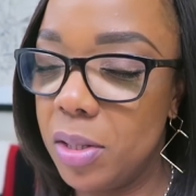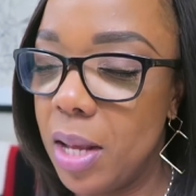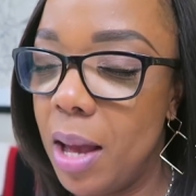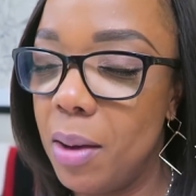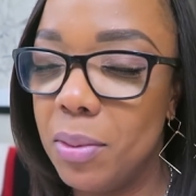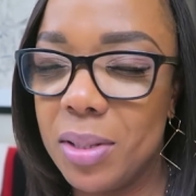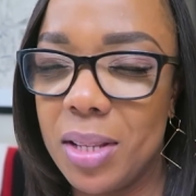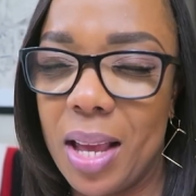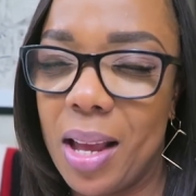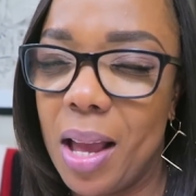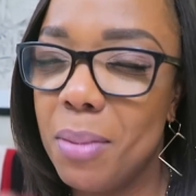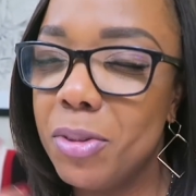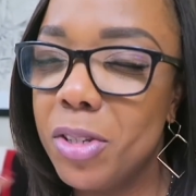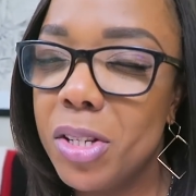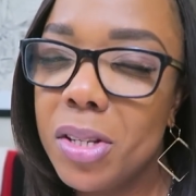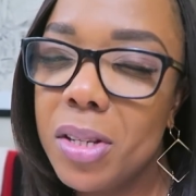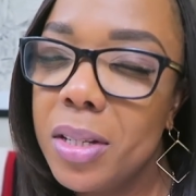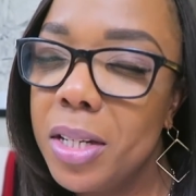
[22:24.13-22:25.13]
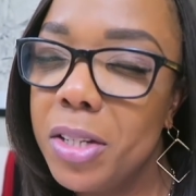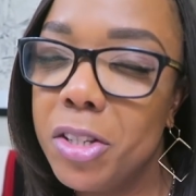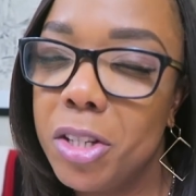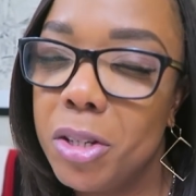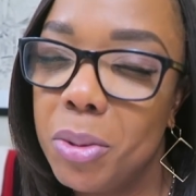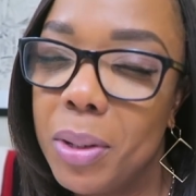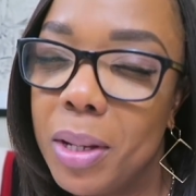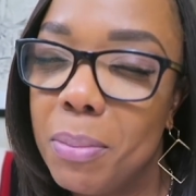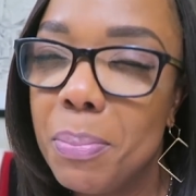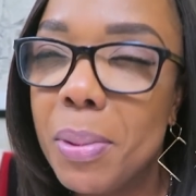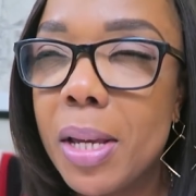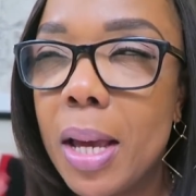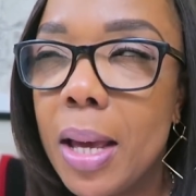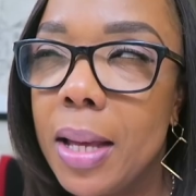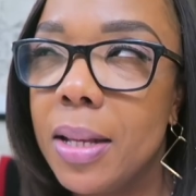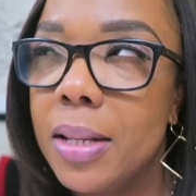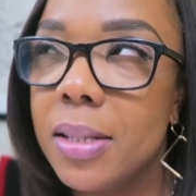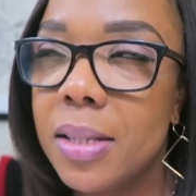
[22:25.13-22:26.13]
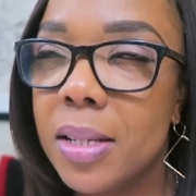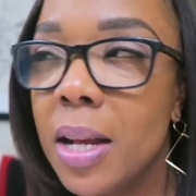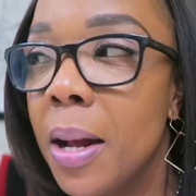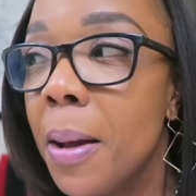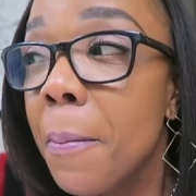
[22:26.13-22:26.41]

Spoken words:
So I was like, I'm just gonna do it because